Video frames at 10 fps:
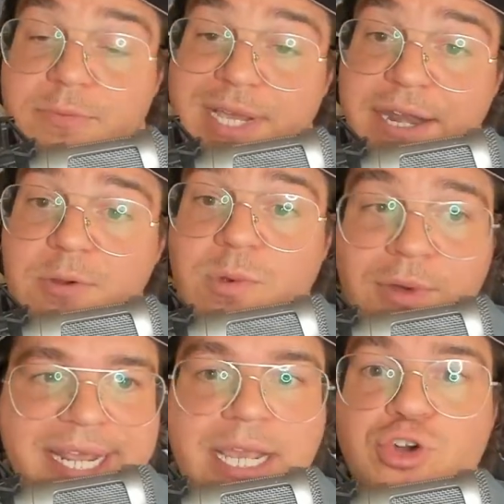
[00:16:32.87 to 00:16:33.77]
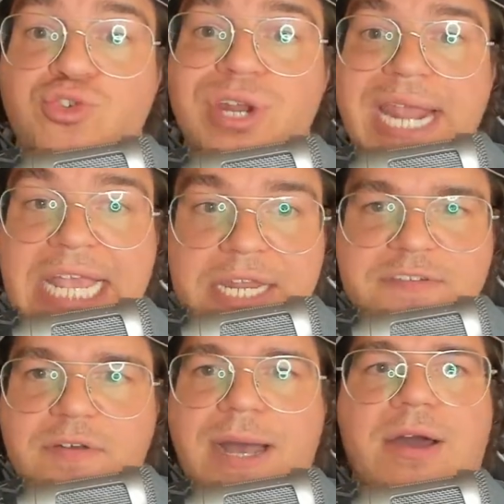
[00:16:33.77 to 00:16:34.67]
We want to get creative
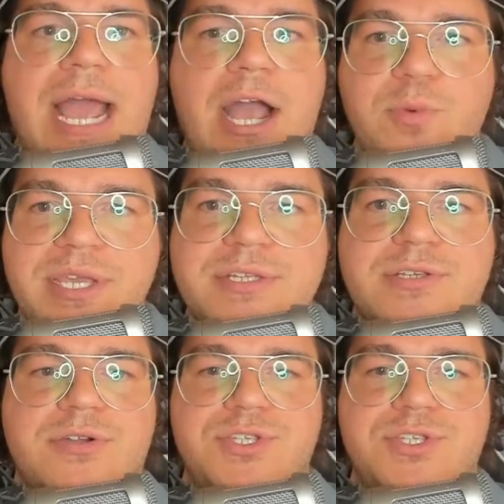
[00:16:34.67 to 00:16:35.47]
about how we can start